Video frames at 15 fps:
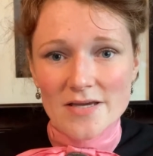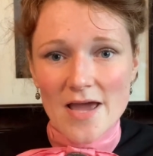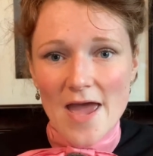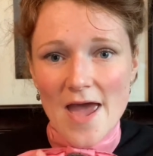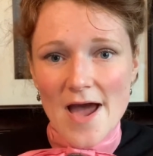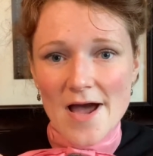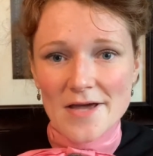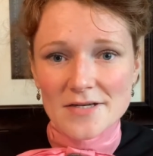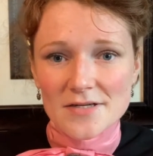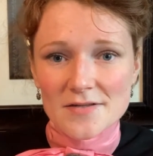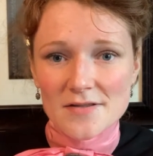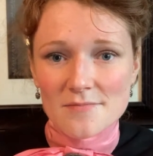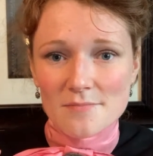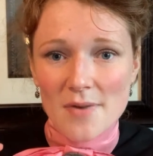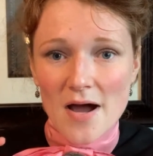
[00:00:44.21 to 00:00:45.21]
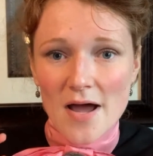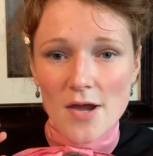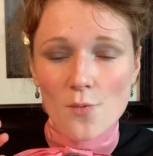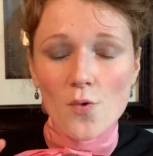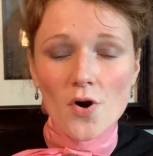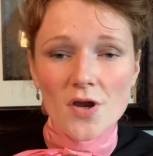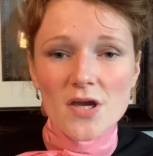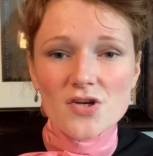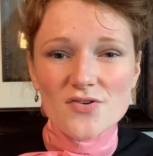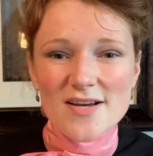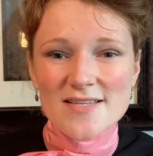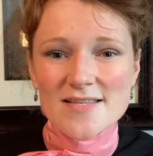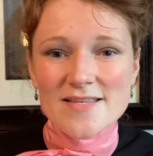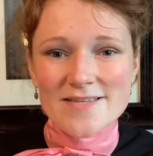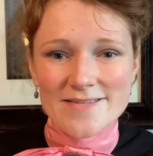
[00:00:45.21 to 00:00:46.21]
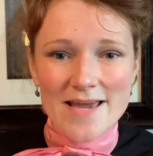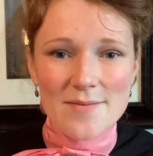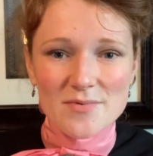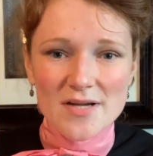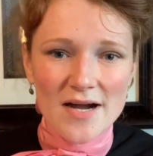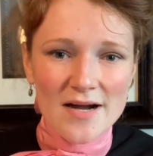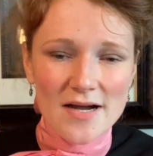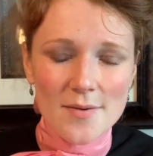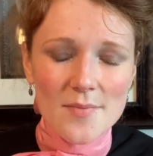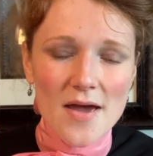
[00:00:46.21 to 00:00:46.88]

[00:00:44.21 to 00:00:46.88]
and my working dress at the same time,